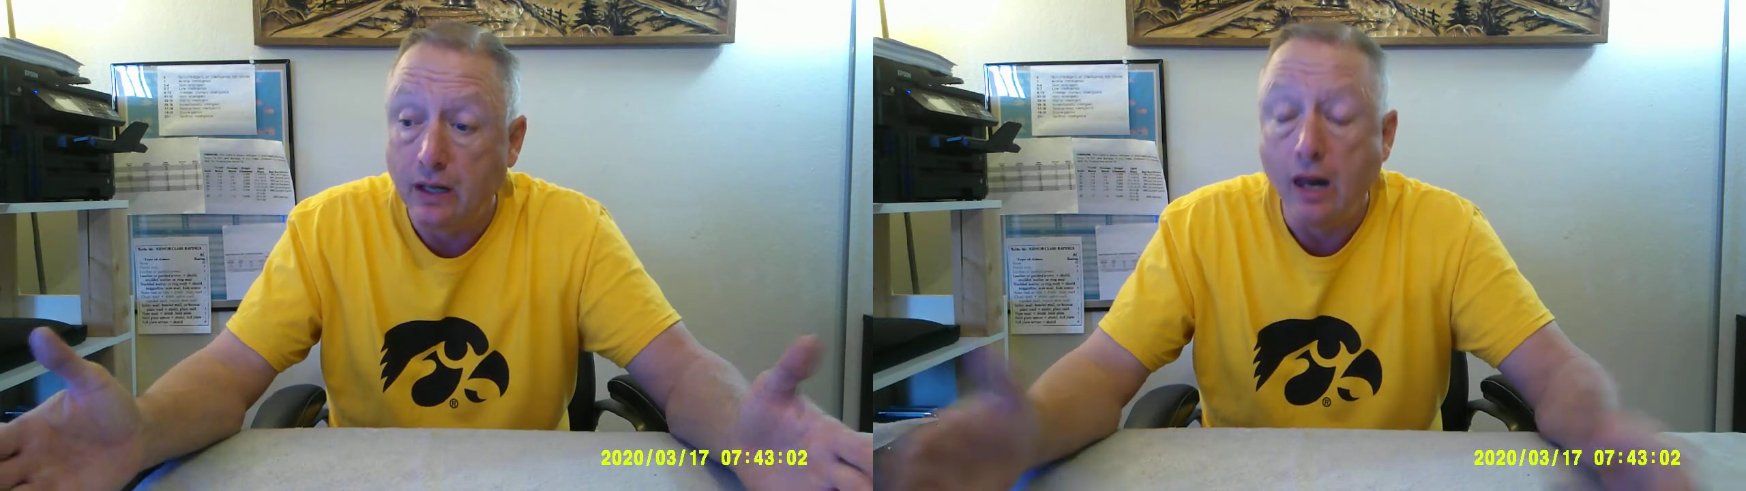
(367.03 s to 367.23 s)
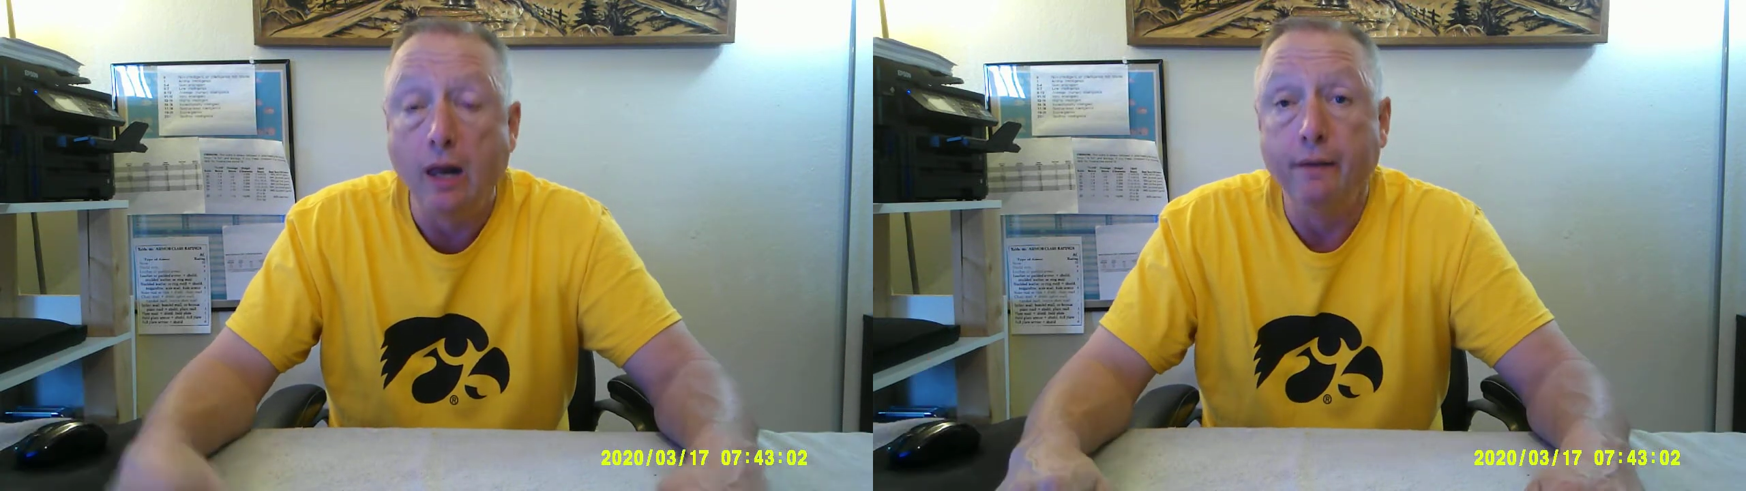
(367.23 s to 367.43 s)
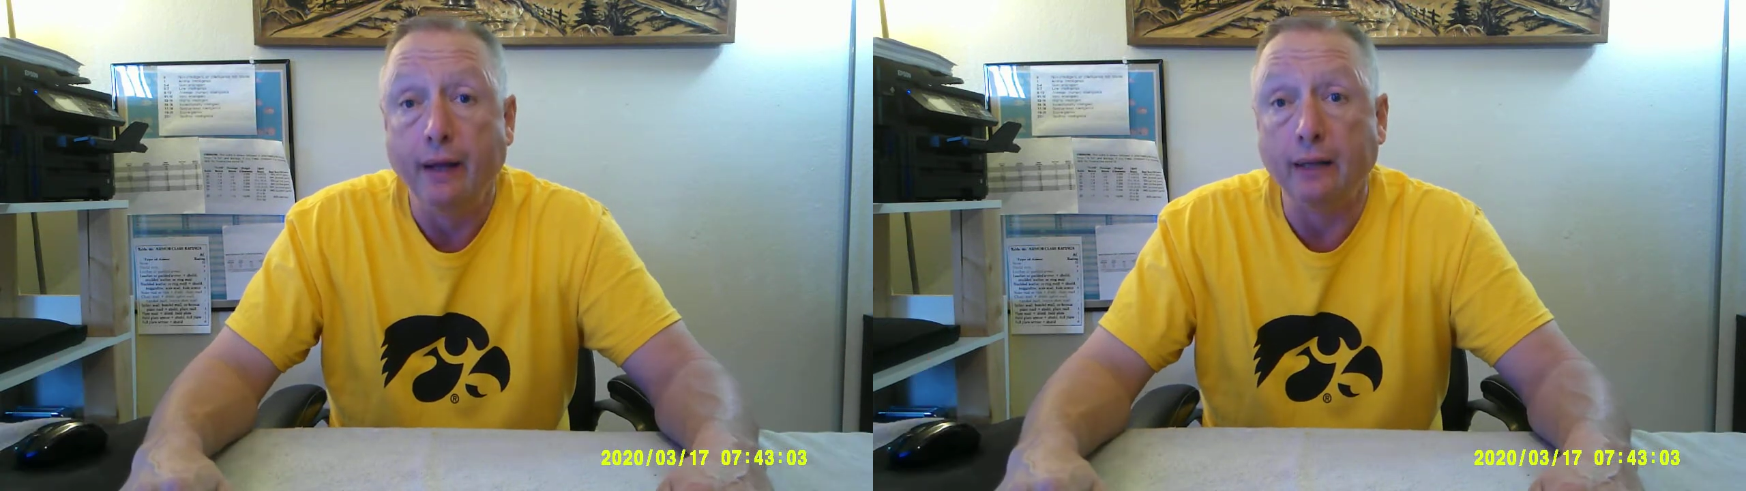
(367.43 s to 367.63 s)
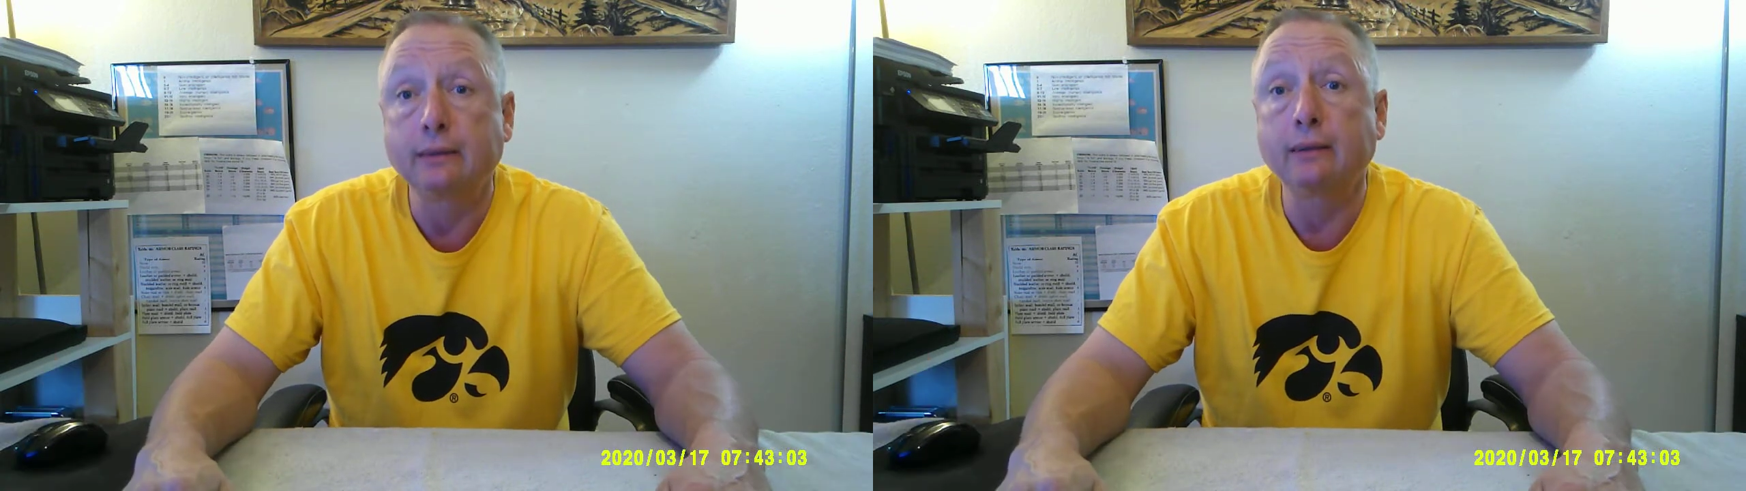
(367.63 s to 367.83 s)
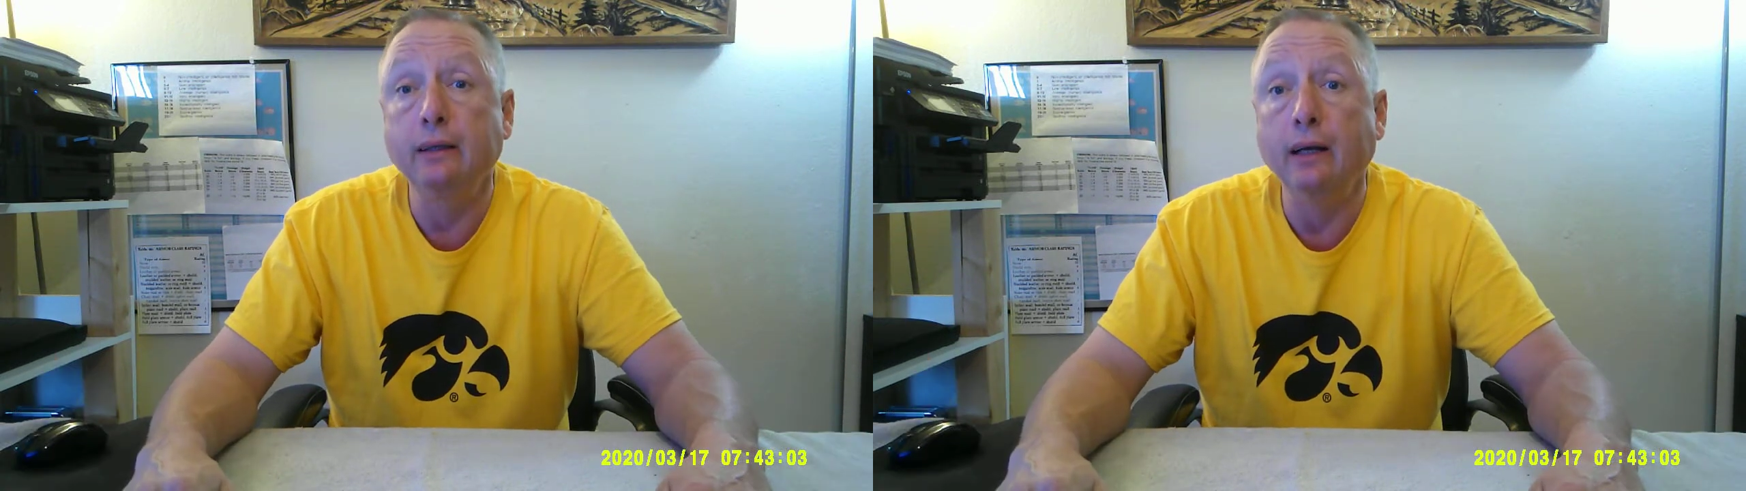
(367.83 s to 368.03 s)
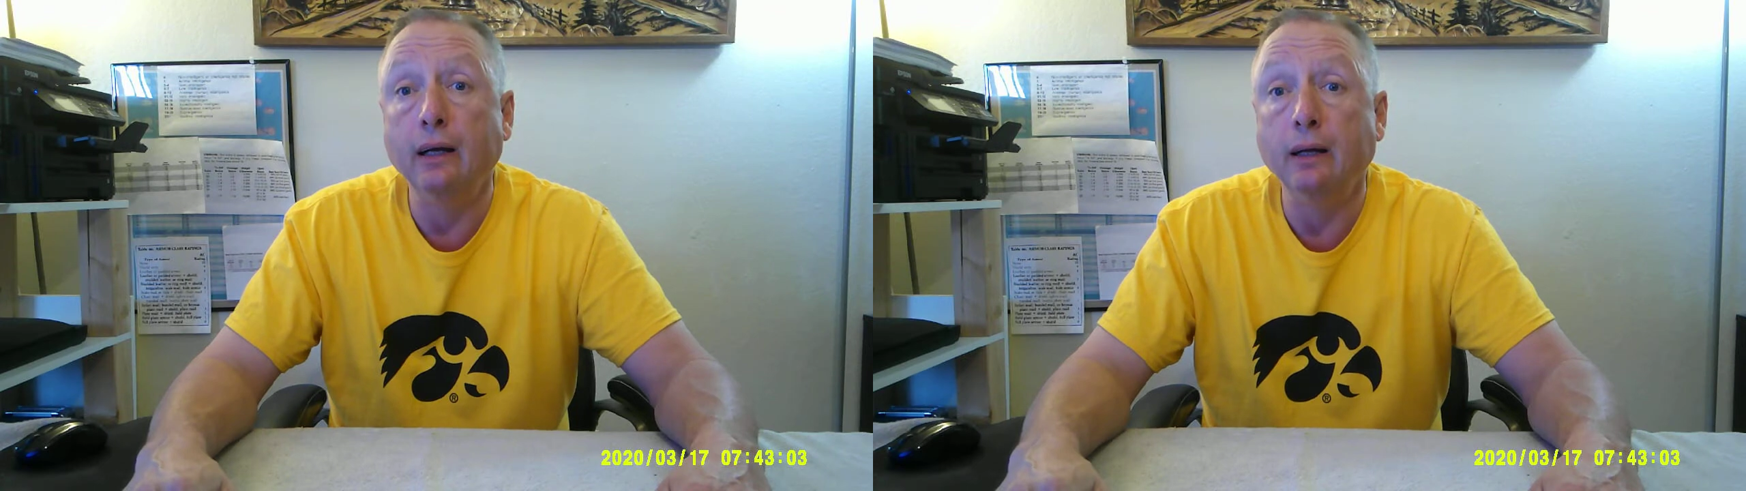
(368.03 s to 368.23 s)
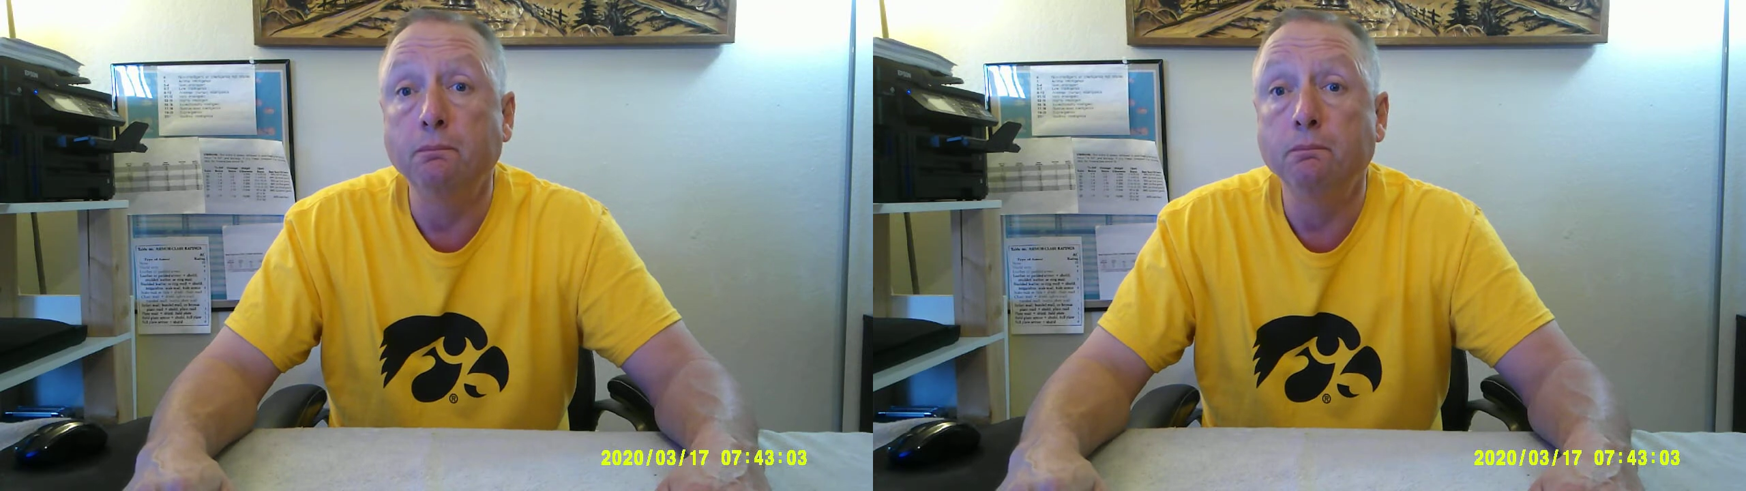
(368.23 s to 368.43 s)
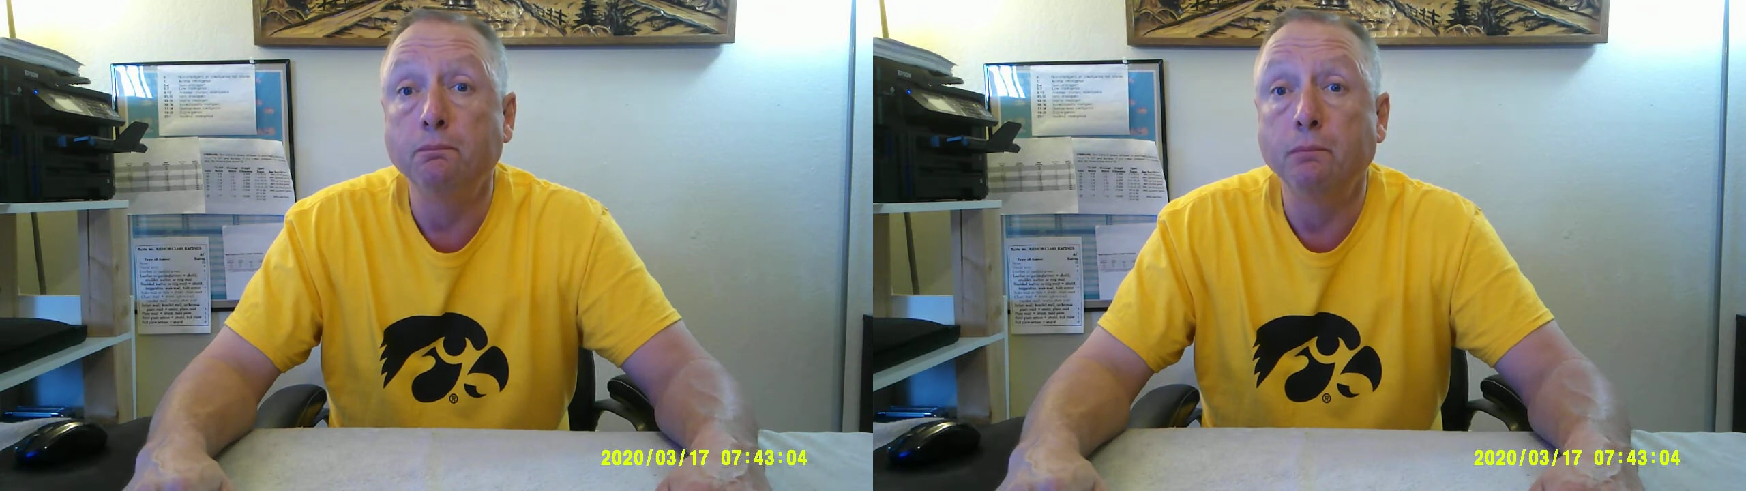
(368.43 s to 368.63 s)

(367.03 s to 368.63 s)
That's the